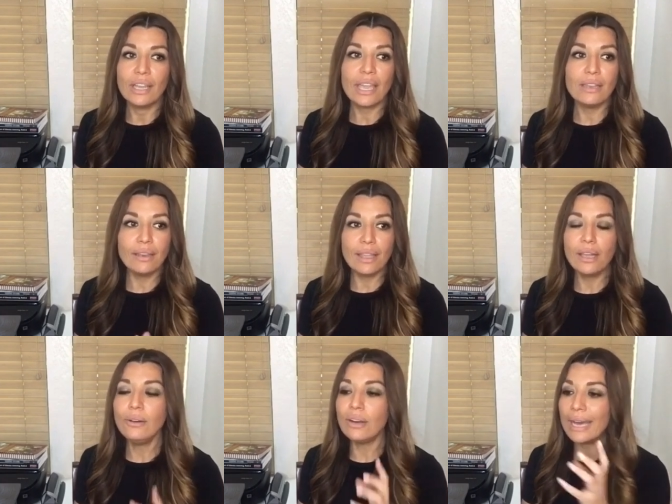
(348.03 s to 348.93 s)
And
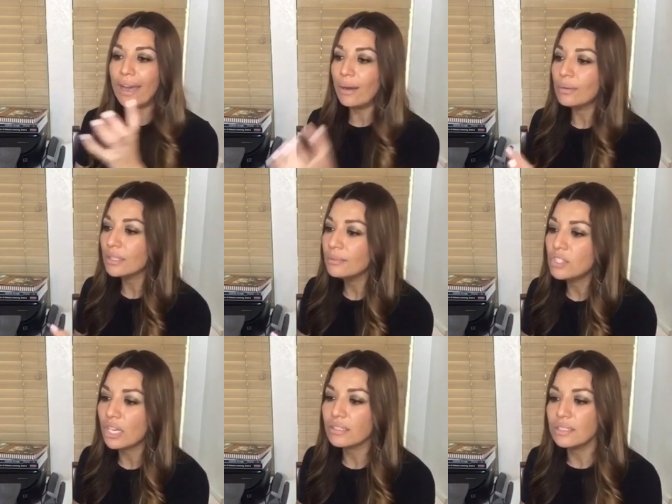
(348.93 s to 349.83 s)
now our
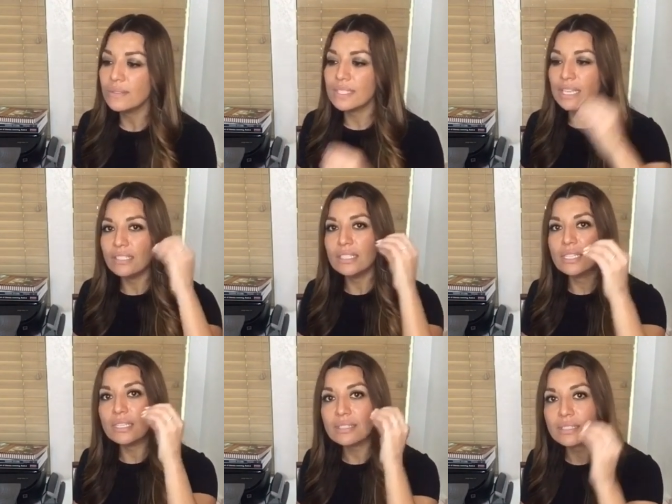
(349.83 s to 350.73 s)
objectives say
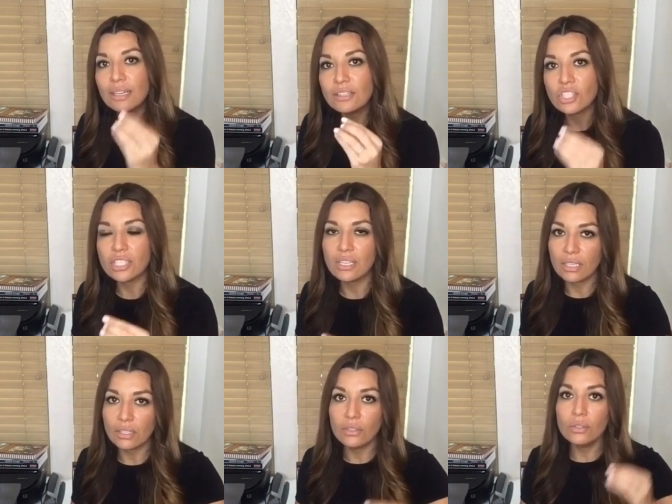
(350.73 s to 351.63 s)

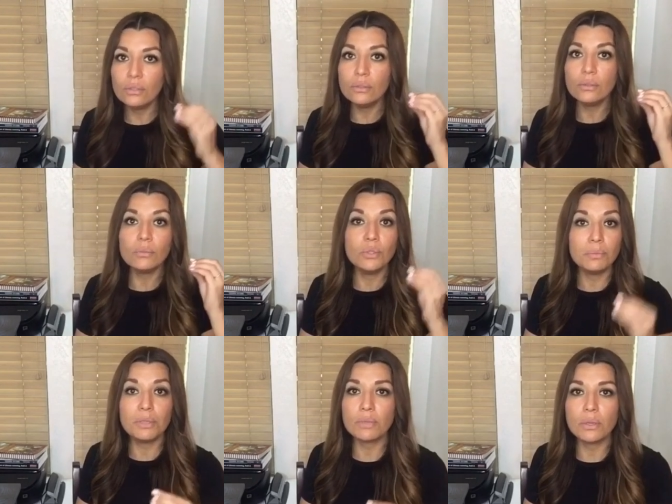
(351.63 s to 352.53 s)
discussion. You will
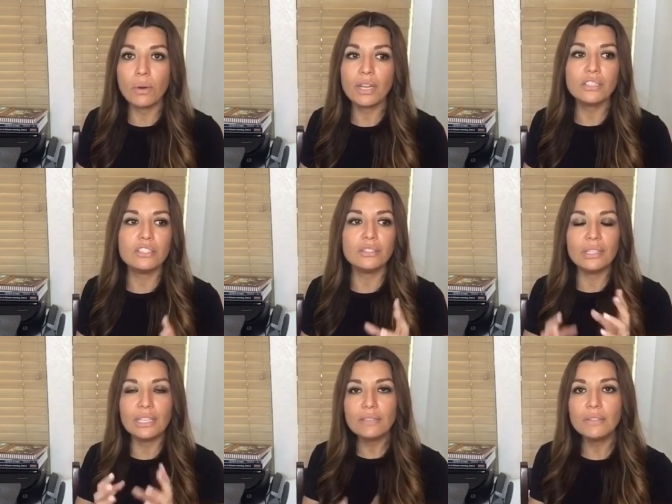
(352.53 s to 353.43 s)
be required to
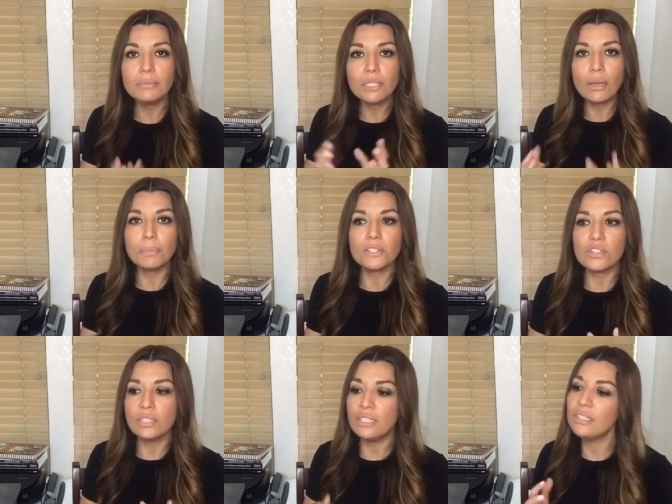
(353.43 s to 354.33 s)
give them an
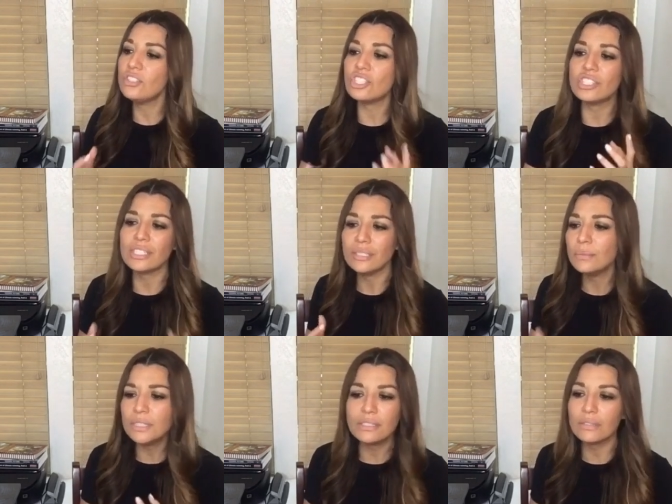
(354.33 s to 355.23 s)
opportunity to share
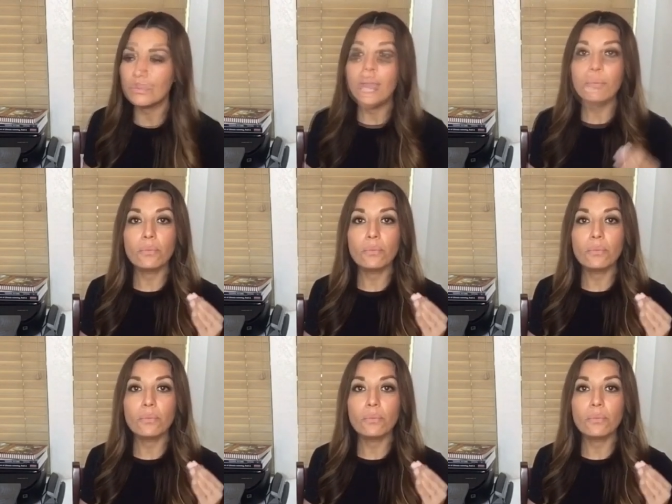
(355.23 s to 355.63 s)
what they're reading.